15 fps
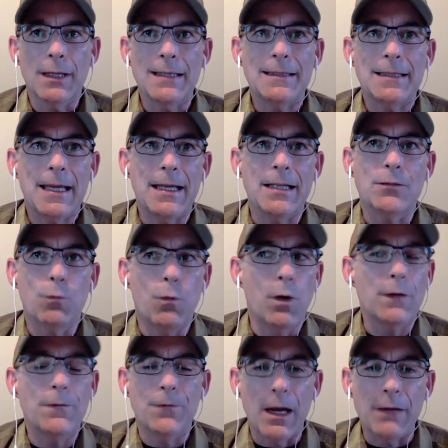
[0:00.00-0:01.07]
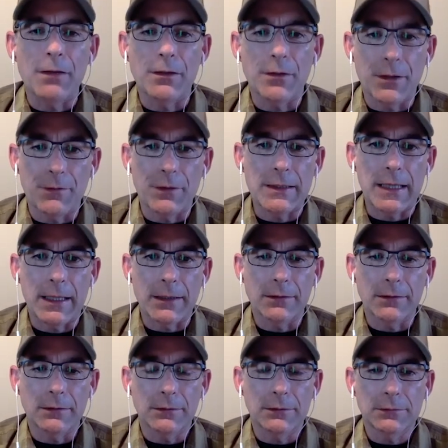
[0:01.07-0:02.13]
So let's say it's 1/500th of a
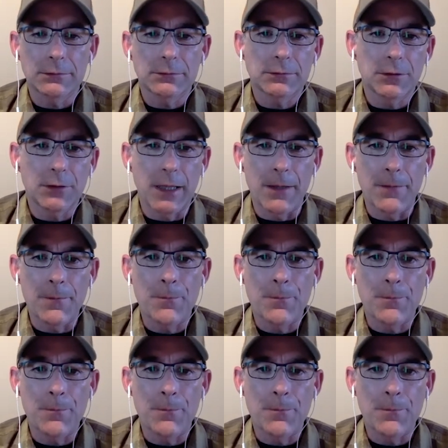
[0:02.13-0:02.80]
second. Okay.